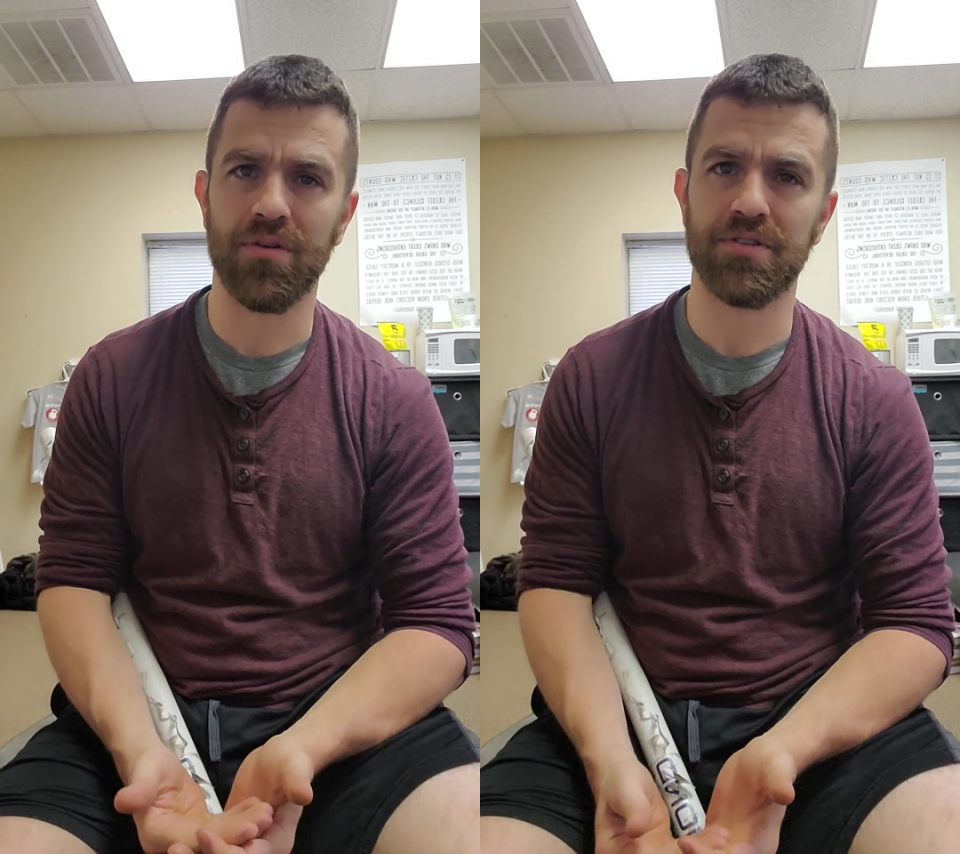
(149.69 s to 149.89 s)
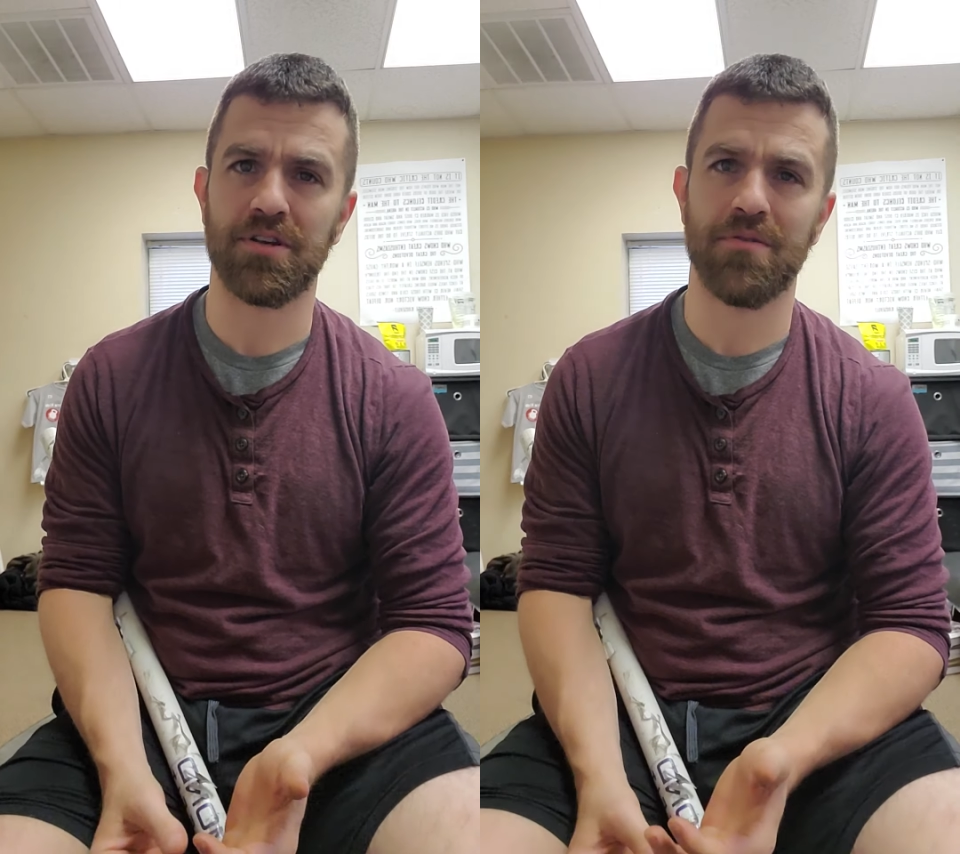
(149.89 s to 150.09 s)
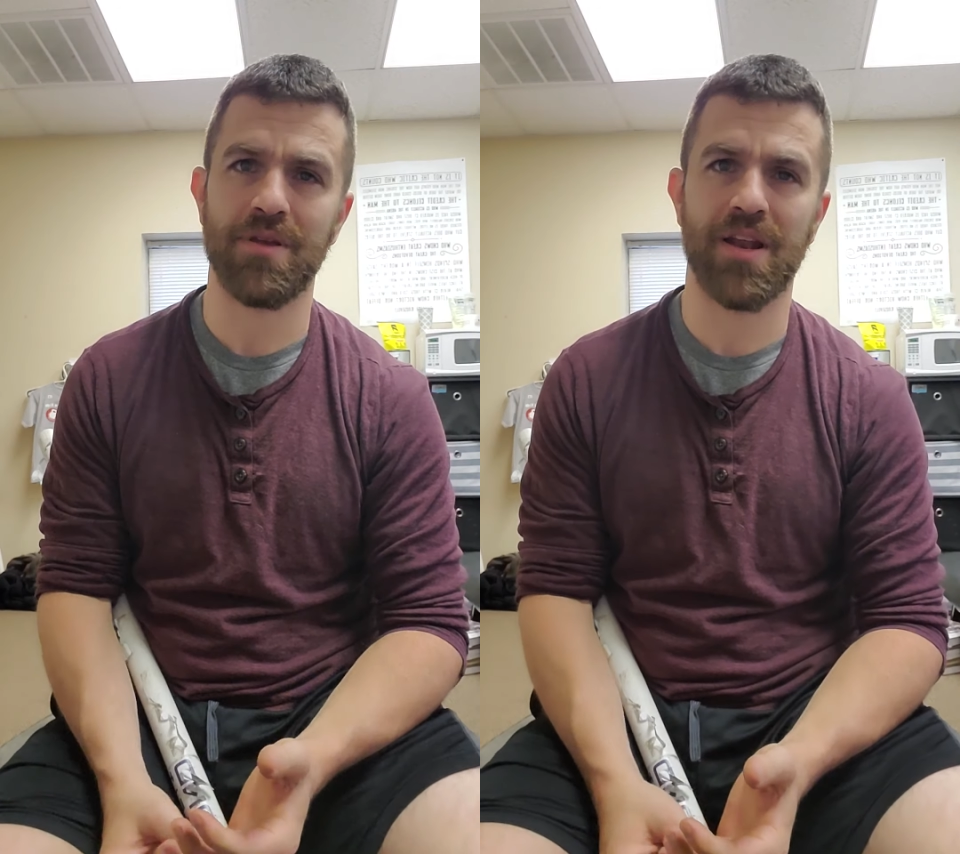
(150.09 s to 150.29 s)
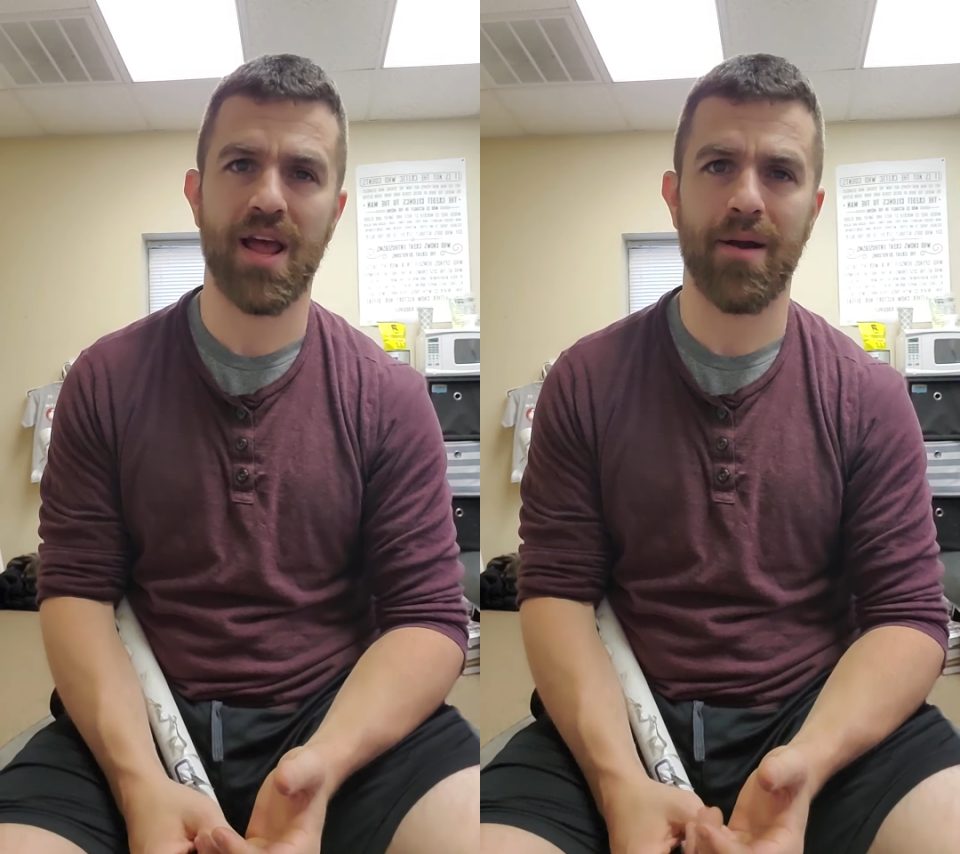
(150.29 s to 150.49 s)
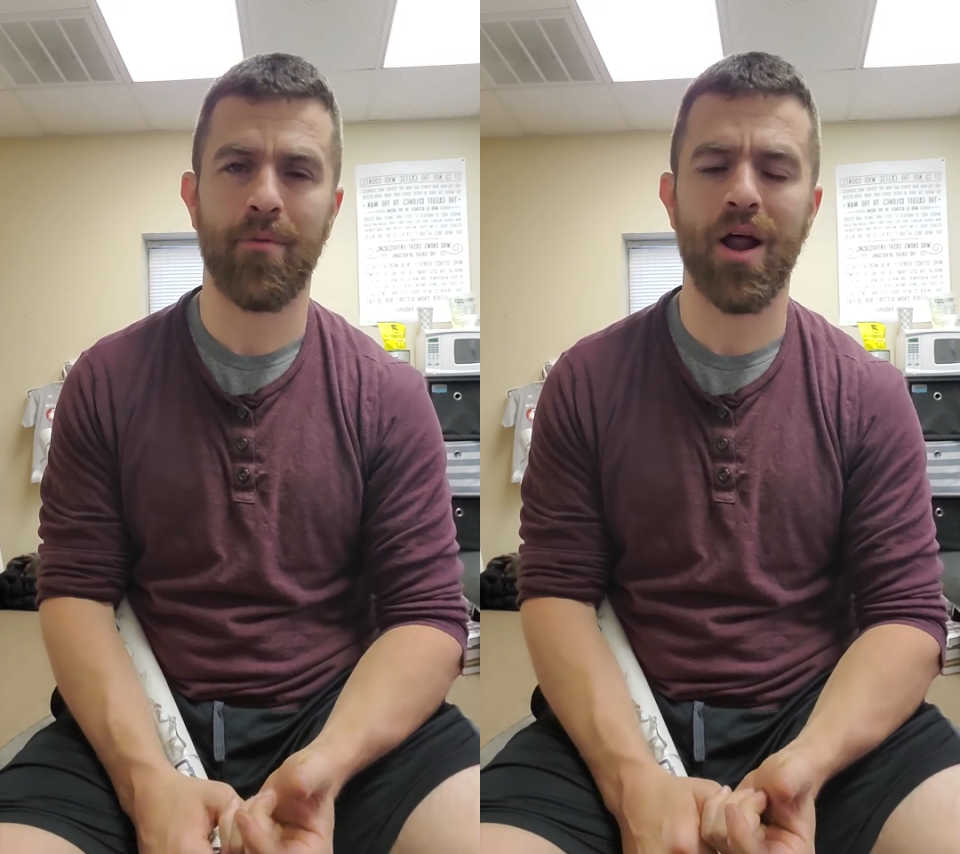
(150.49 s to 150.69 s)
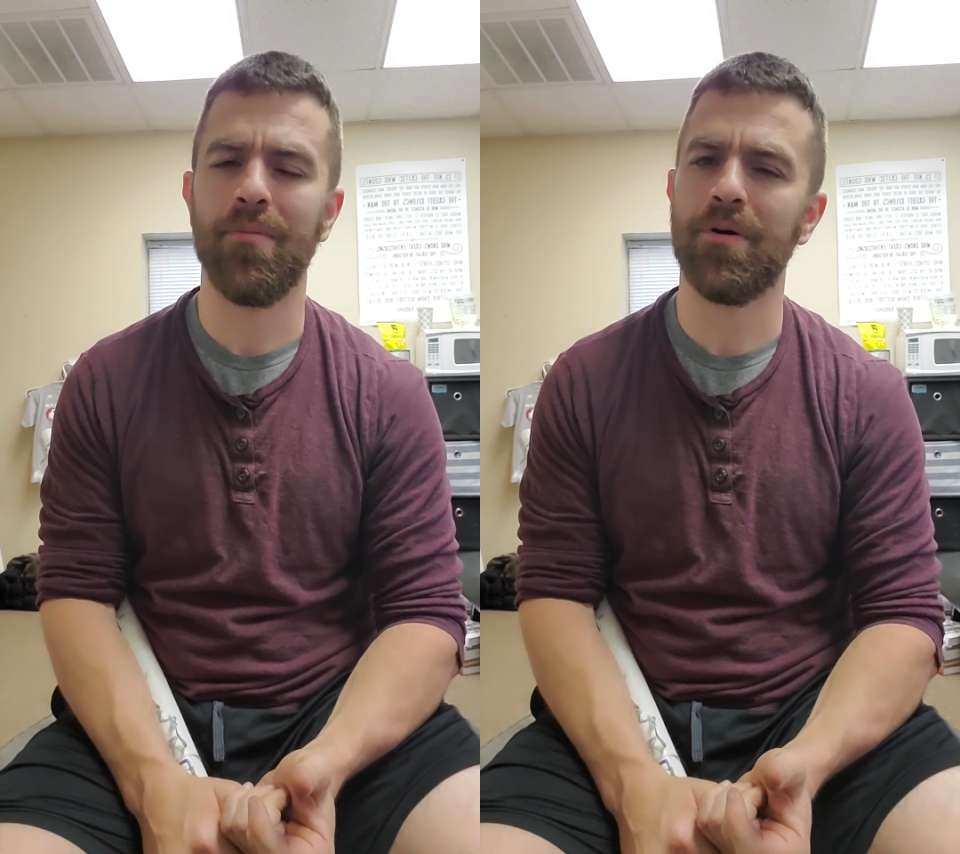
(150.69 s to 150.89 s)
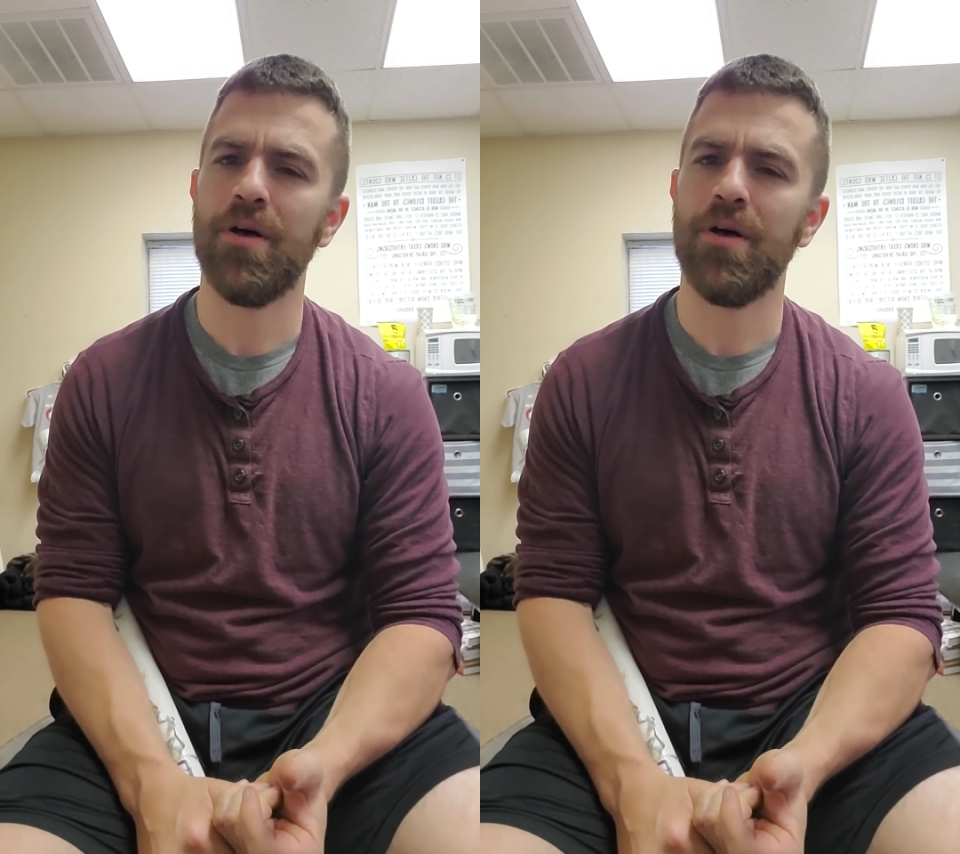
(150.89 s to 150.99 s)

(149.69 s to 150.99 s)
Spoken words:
is going to be an AMRAP.